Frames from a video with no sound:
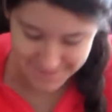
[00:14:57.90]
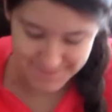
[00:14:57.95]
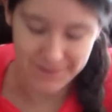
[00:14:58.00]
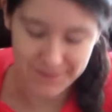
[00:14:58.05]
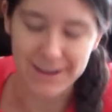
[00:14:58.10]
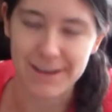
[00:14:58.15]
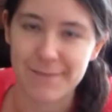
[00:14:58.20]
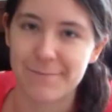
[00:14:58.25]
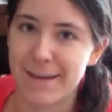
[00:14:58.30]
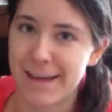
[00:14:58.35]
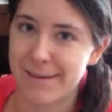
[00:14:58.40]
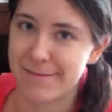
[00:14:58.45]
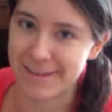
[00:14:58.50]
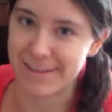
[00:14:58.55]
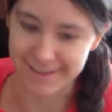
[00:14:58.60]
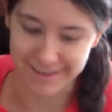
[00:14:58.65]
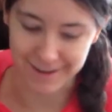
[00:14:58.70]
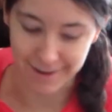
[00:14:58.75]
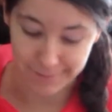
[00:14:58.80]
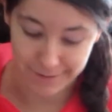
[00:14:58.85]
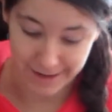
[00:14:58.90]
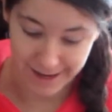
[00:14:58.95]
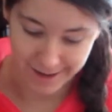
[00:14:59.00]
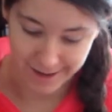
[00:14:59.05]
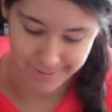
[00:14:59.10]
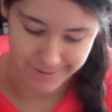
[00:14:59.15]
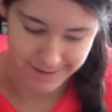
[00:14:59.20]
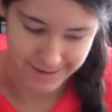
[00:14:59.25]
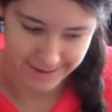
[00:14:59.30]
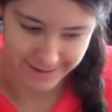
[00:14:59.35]
Okay, maybe
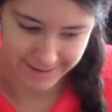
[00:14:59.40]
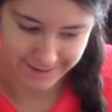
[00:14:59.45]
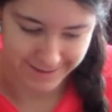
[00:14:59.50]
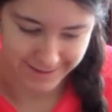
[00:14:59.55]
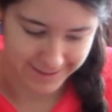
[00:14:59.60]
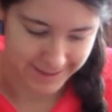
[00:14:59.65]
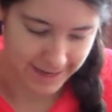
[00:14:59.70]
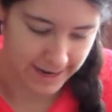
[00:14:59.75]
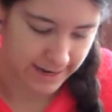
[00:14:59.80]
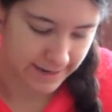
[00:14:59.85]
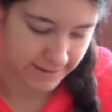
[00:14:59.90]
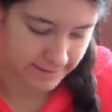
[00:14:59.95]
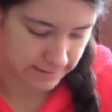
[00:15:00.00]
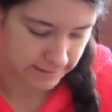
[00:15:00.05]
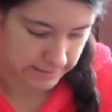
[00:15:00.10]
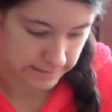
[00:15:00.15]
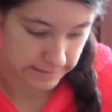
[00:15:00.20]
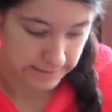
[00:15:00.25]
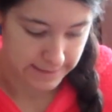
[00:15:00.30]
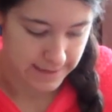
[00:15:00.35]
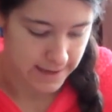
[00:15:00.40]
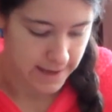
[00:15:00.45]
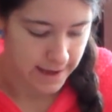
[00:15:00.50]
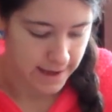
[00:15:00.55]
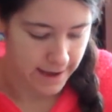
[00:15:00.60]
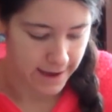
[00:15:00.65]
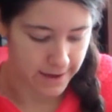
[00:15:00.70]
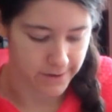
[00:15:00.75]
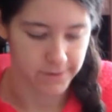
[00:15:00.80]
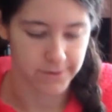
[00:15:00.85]
someday, but I just, I,
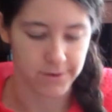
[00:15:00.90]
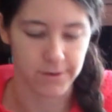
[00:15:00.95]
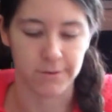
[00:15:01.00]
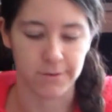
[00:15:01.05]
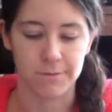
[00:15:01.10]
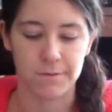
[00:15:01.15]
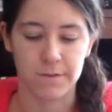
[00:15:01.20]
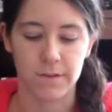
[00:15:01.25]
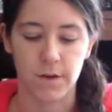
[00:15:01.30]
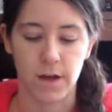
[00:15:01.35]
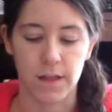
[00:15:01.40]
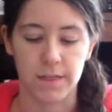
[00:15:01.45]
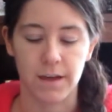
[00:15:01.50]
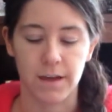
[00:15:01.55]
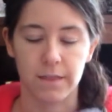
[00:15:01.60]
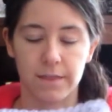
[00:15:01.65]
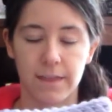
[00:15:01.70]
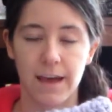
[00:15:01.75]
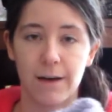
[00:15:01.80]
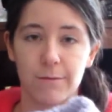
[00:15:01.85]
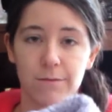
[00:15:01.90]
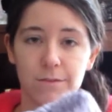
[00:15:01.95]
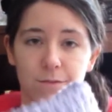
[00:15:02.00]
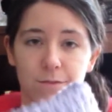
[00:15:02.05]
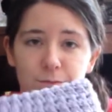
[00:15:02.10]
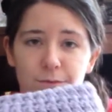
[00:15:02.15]
I don't know. So I thought that was